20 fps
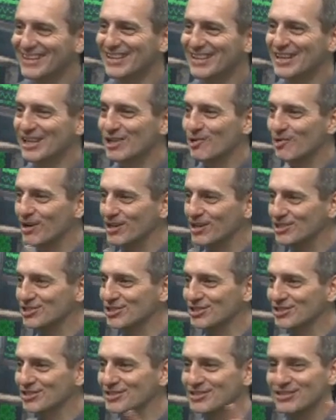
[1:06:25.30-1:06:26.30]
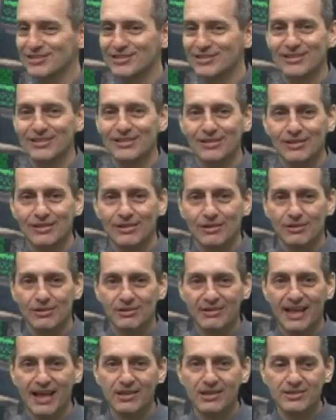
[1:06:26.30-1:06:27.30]
questions?
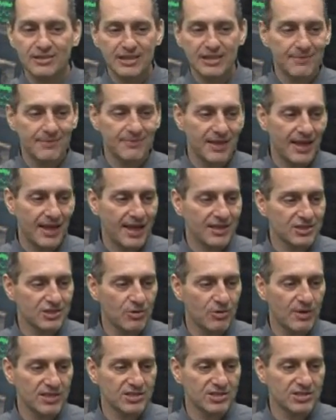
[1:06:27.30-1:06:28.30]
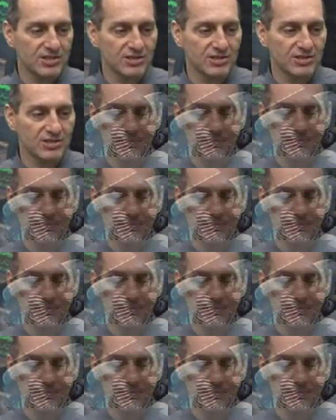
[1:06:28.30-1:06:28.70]
Now's the time to ask questions about